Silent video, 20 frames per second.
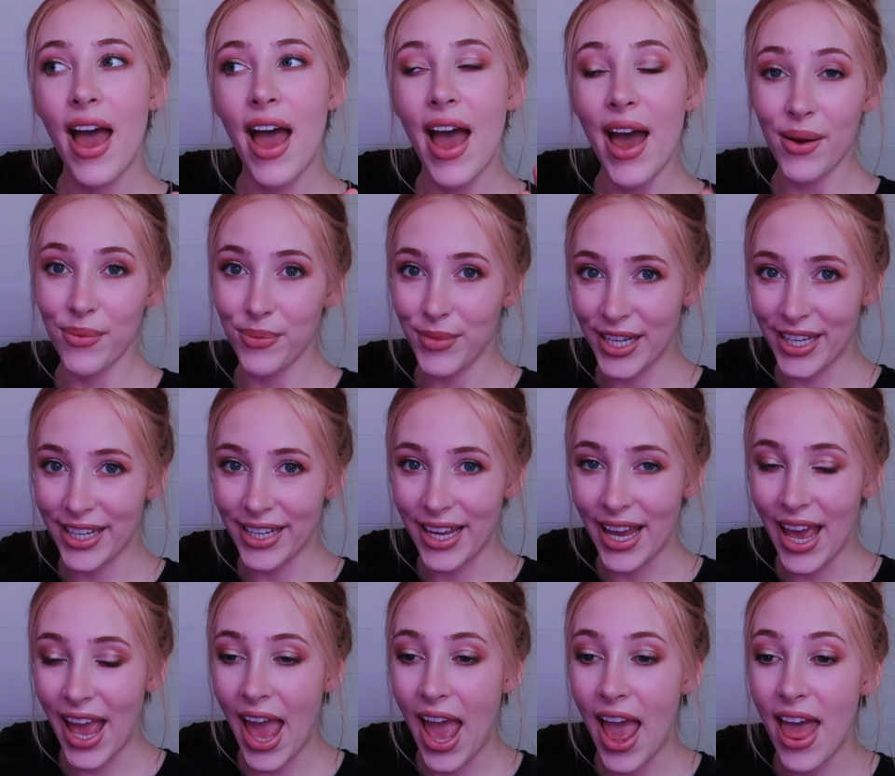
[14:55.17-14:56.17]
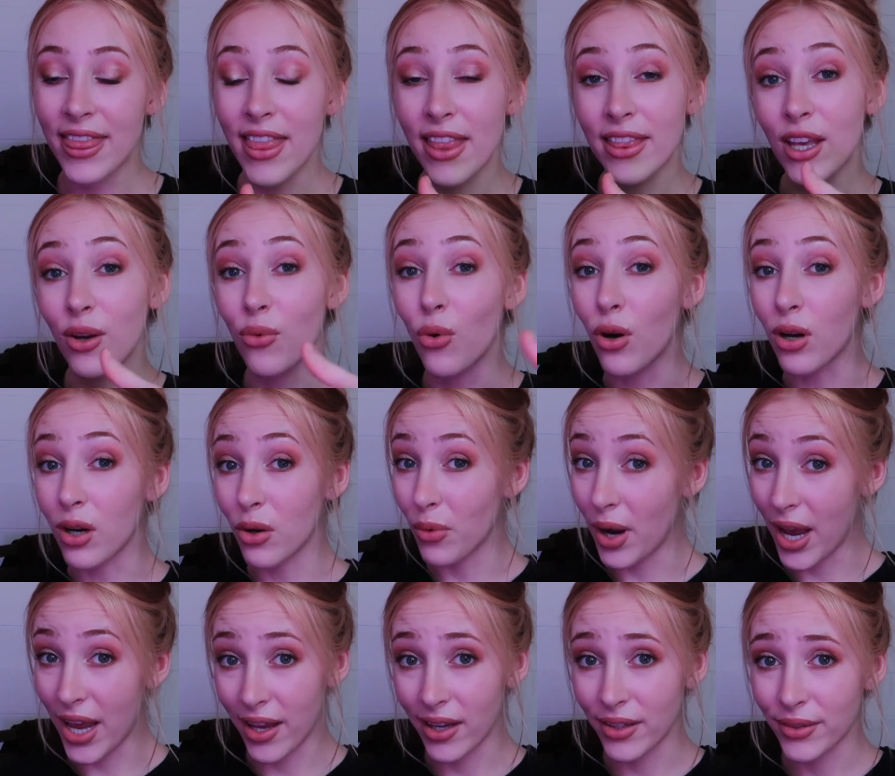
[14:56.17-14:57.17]
at me and then they walk
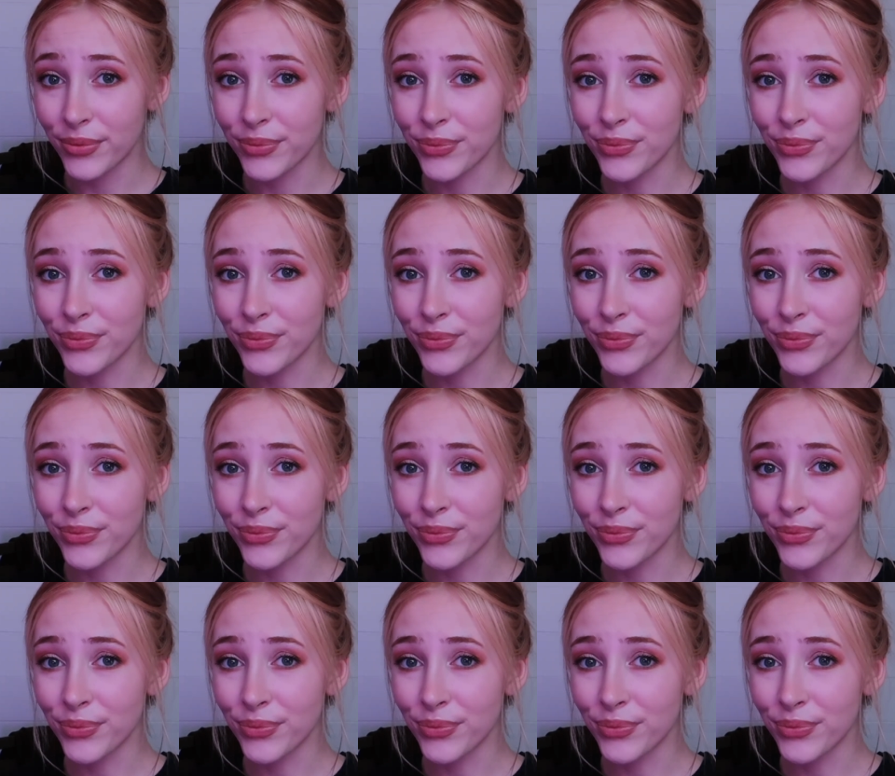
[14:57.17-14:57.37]
away.